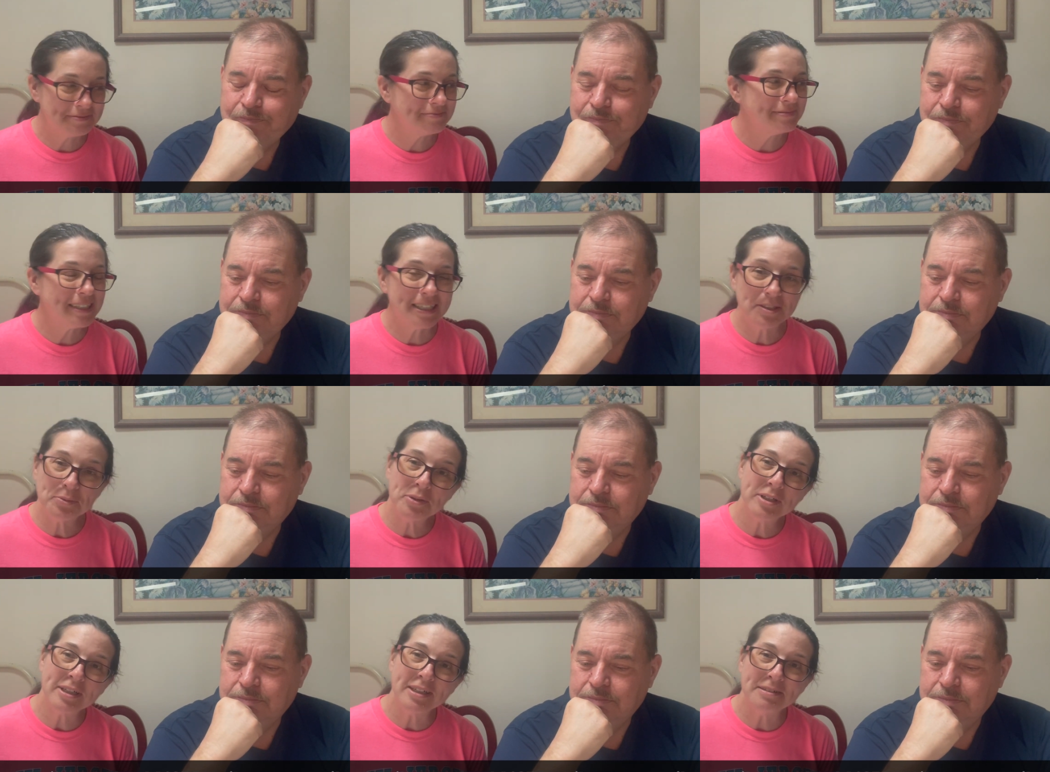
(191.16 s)
Speaker 1: He's
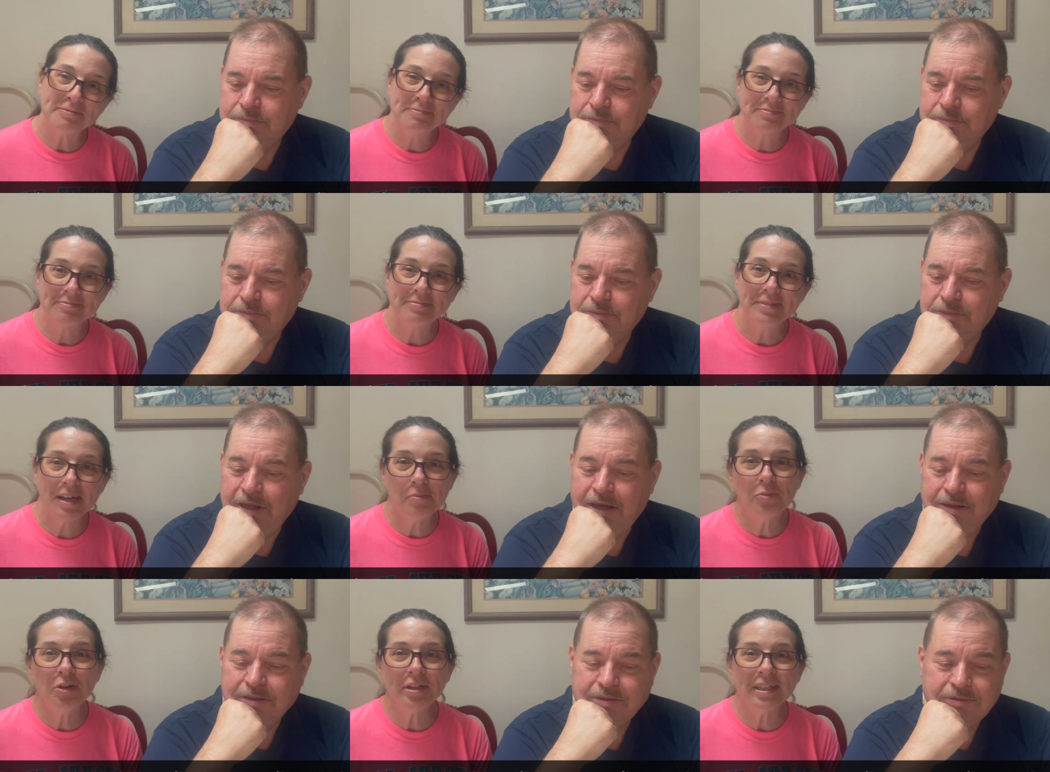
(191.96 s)
working. Yeah. I'm
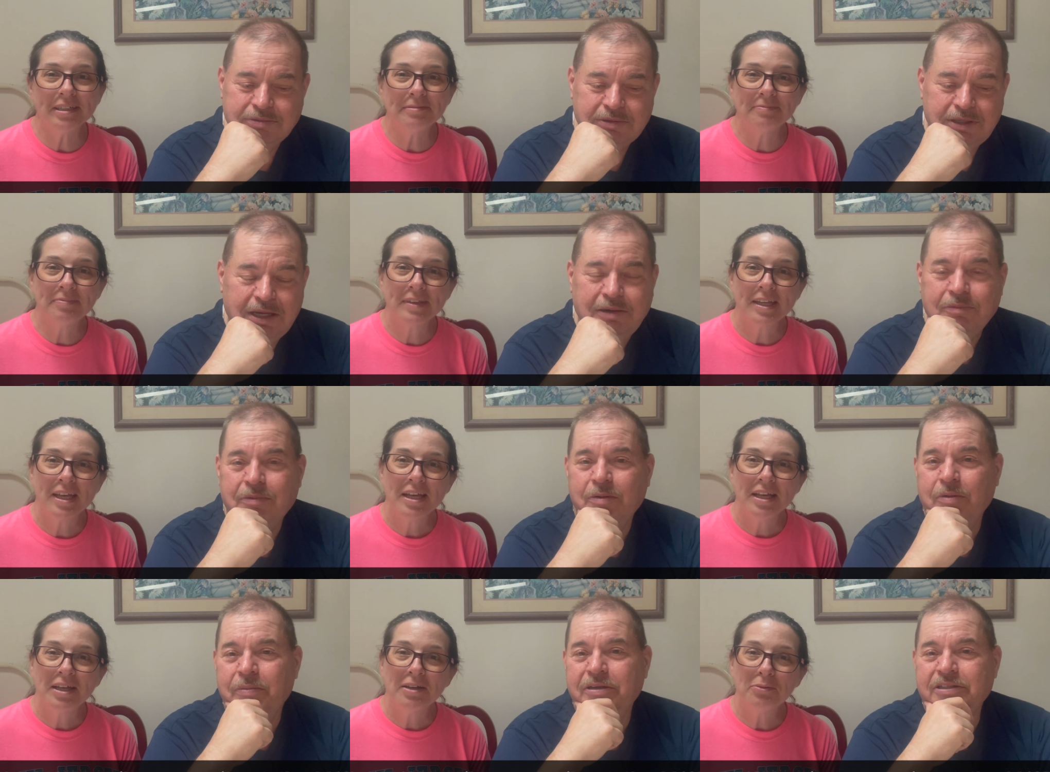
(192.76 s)
working. Yeah,
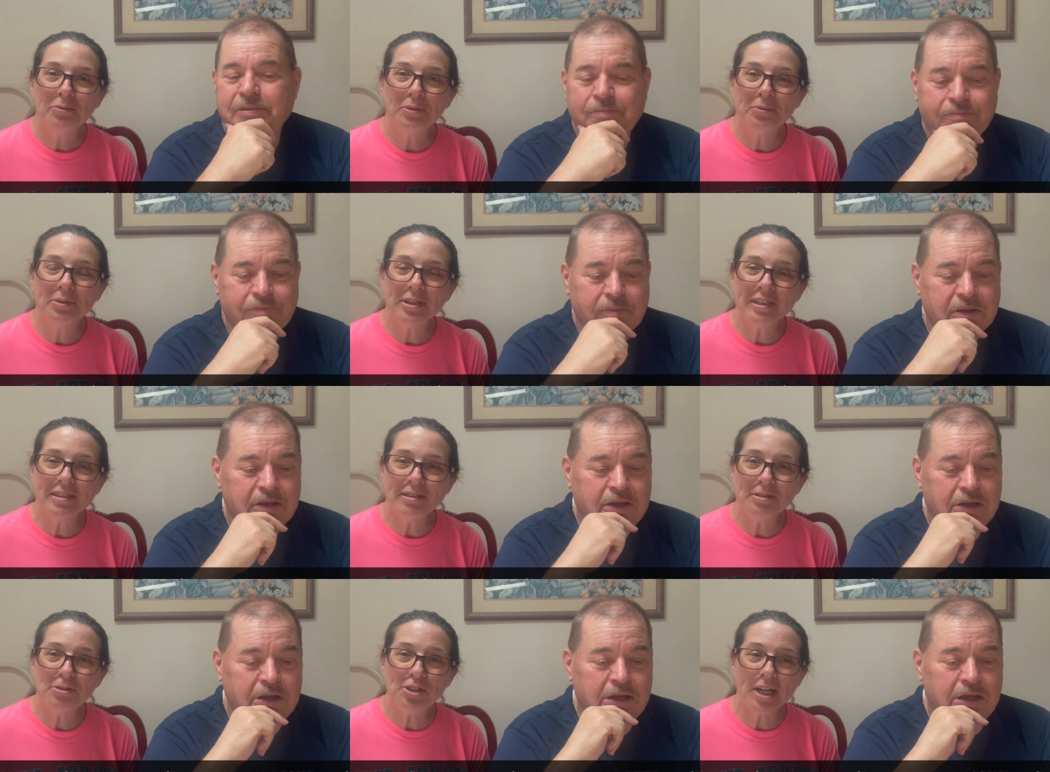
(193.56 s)
we're busy. We're working
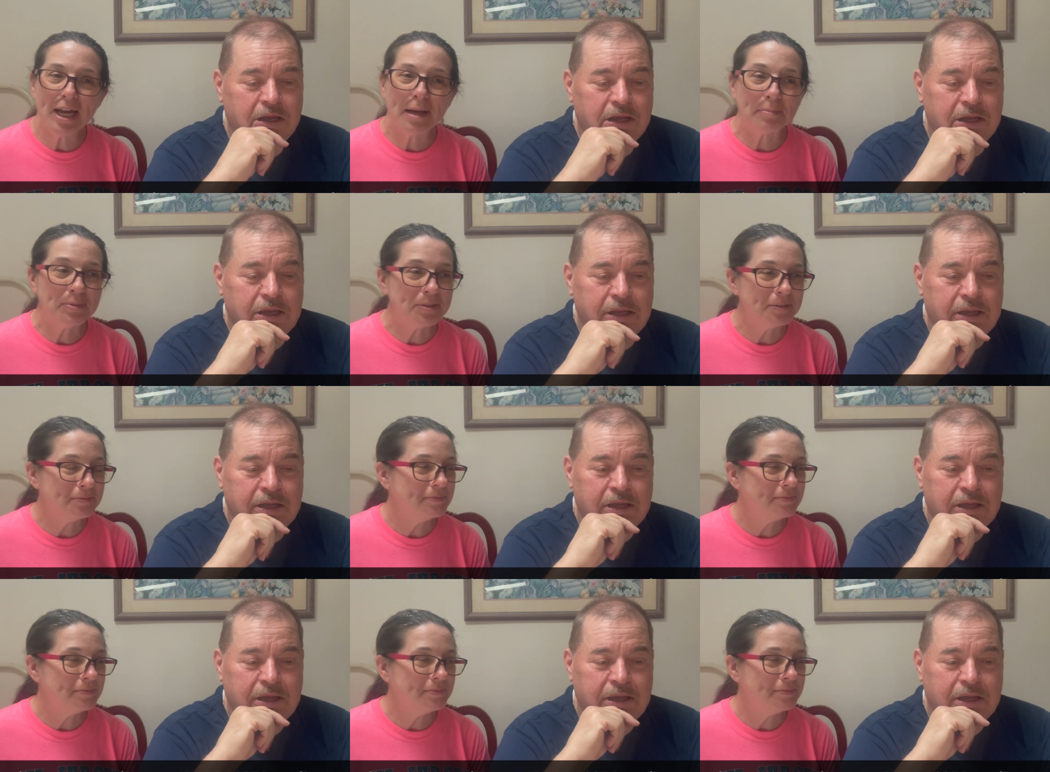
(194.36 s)
two jobs.